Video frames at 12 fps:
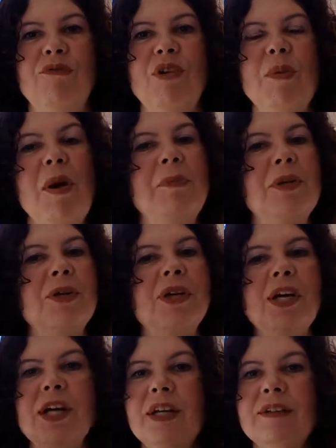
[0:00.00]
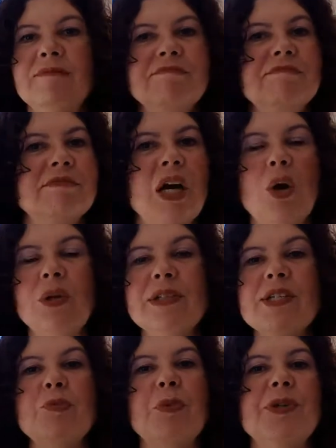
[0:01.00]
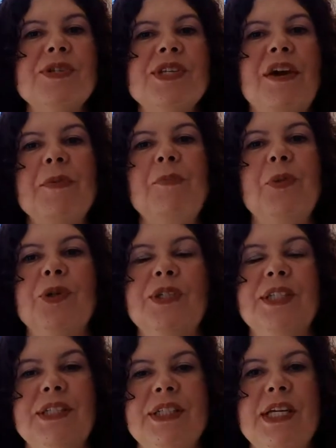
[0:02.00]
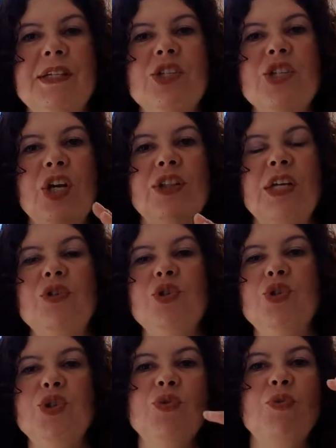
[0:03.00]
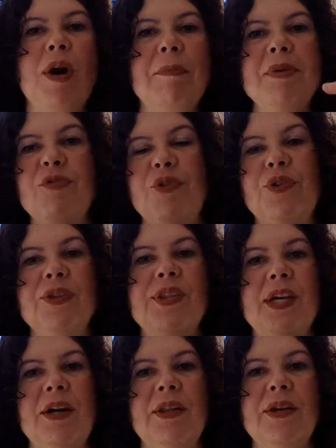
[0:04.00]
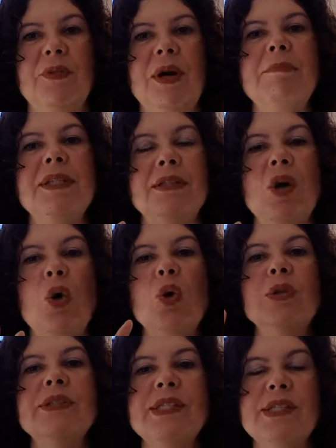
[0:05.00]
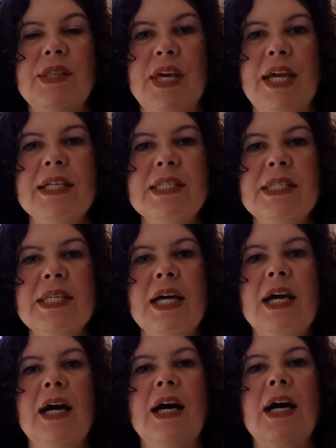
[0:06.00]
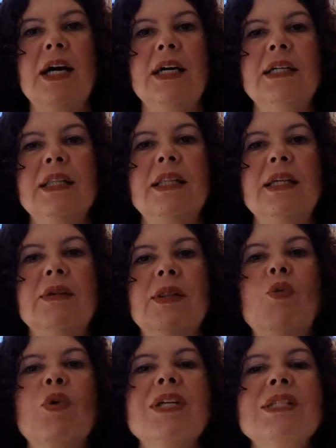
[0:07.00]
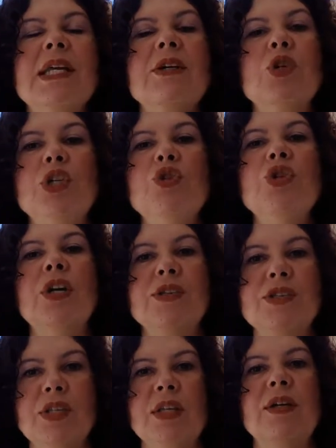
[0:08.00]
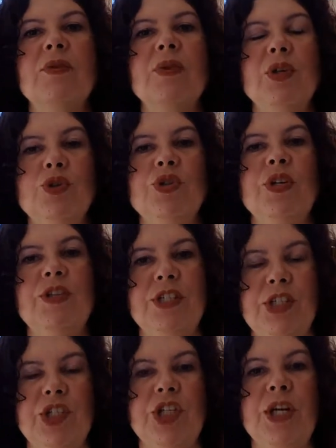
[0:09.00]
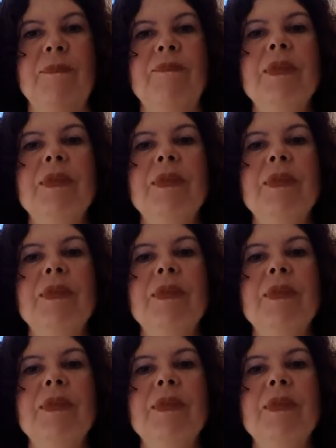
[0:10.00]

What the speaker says: Remember, all these points are important. It's not that you do one before the other one, but all these things are the ones that you need to consider when you start teaching.